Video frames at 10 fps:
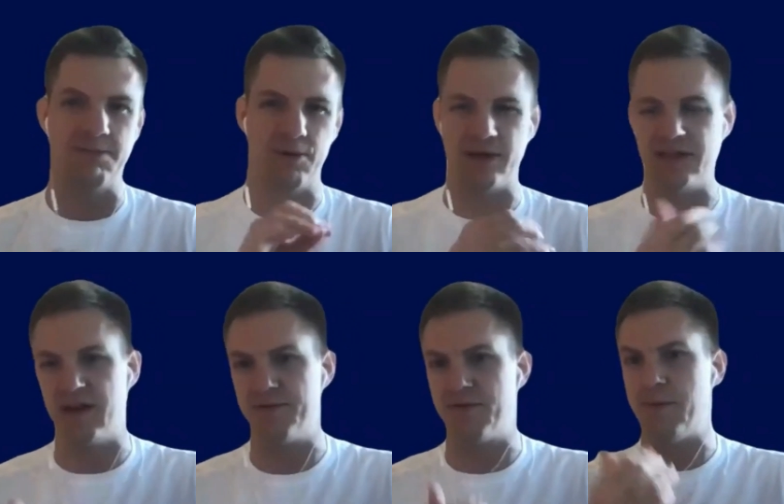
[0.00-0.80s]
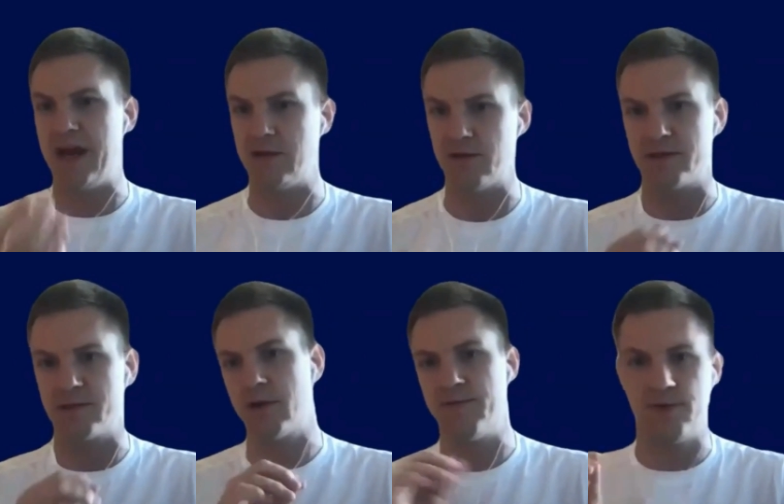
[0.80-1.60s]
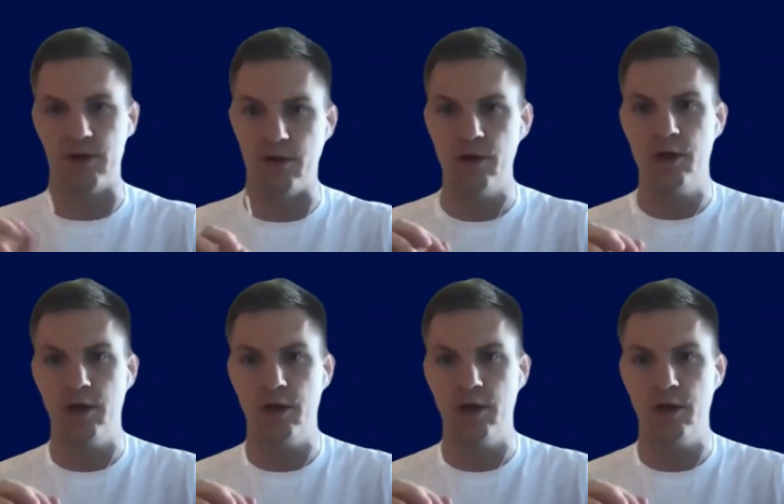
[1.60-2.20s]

but we did it from angels. And we got a few